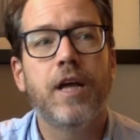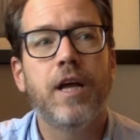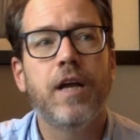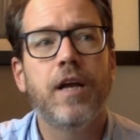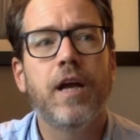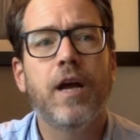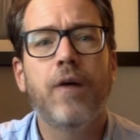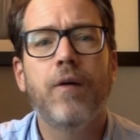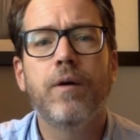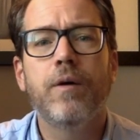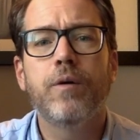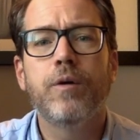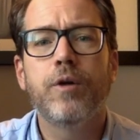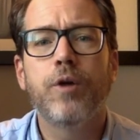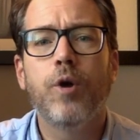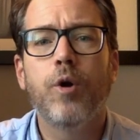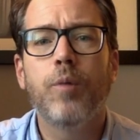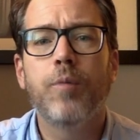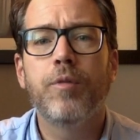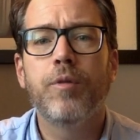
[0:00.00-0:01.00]
and how I would
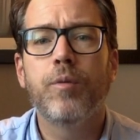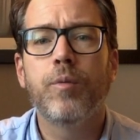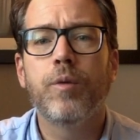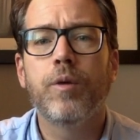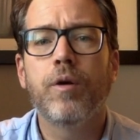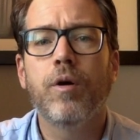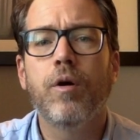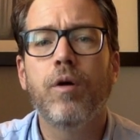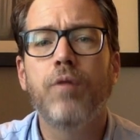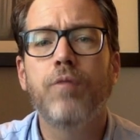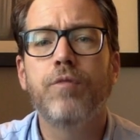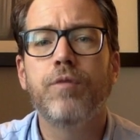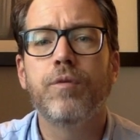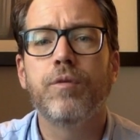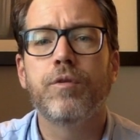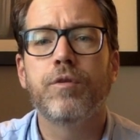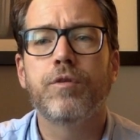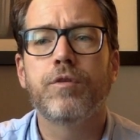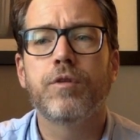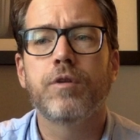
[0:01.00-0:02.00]
hope that we all view
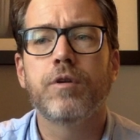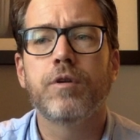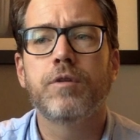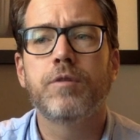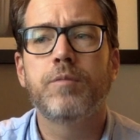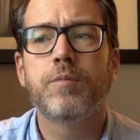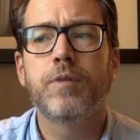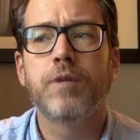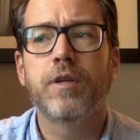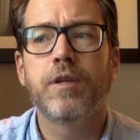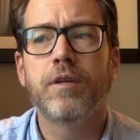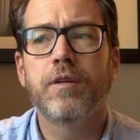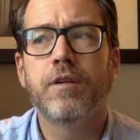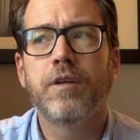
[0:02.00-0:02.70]
the church, but it,